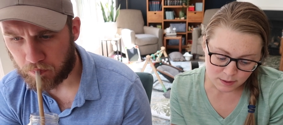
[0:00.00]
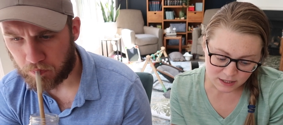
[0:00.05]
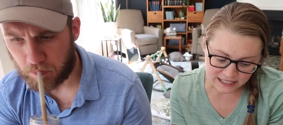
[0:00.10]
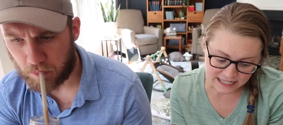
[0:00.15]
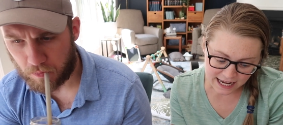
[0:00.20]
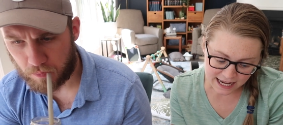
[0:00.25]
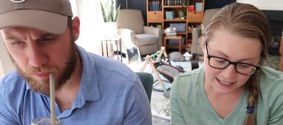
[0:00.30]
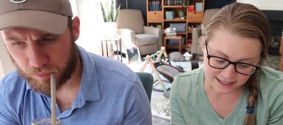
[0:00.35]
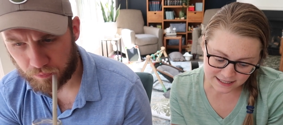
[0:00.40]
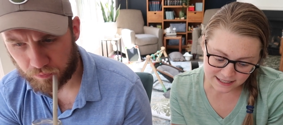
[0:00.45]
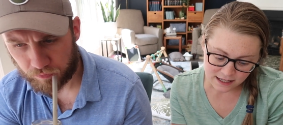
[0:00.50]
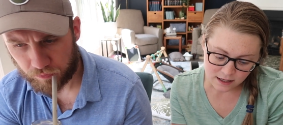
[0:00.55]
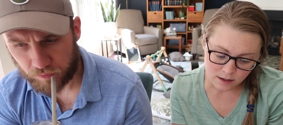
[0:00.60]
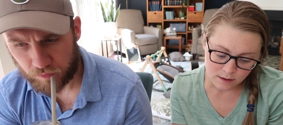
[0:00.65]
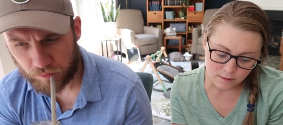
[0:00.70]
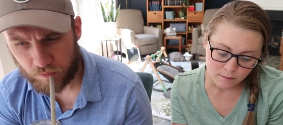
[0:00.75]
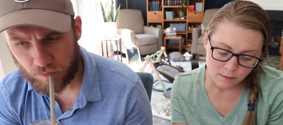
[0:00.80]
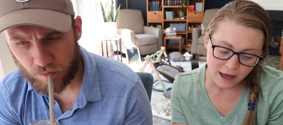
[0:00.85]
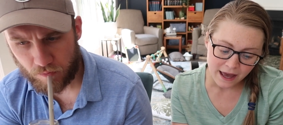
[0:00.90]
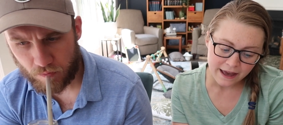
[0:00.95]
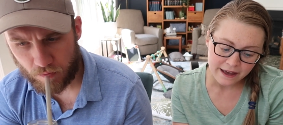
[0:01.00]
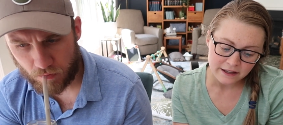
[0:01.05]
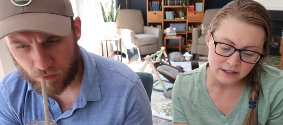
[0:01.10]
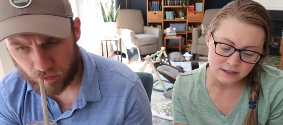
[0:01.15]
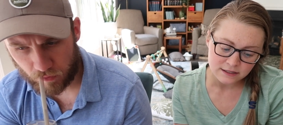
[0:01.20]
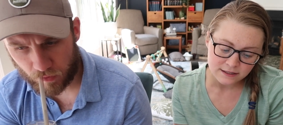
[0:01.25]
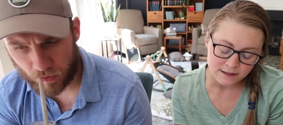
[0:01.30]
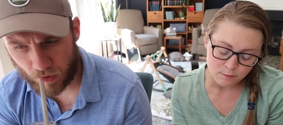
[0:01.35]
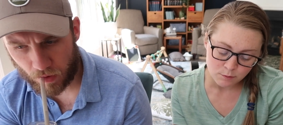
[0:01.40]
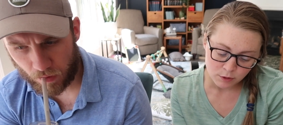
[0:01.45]
Speaker 1: potassium,
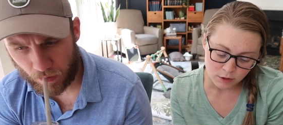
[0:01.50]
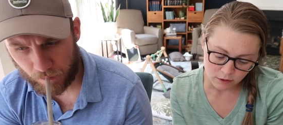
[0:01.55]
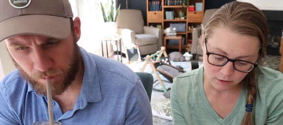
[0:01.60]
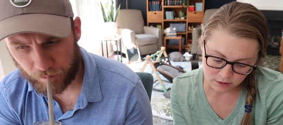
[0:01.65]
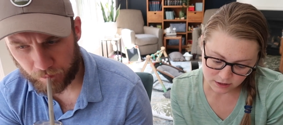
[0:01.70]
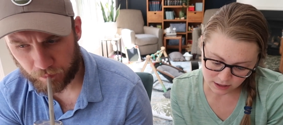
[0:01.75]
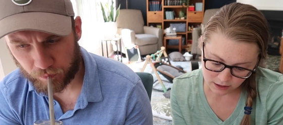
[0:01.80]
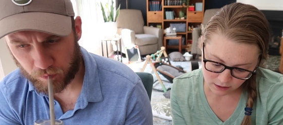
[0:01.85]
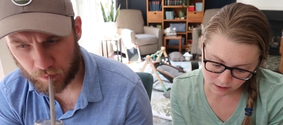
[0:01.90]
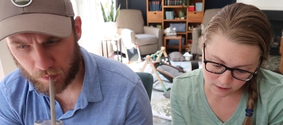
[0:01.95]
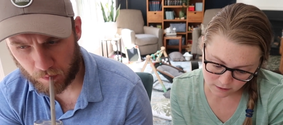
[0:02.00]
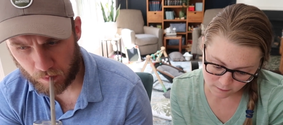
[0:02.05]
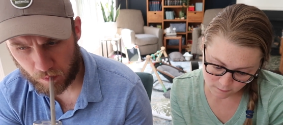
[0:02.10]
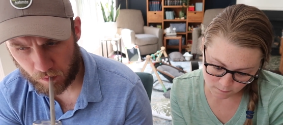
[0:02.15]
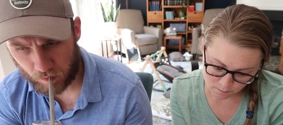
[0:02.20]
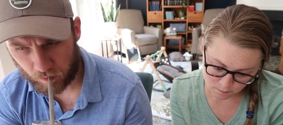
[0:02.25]
and some protein.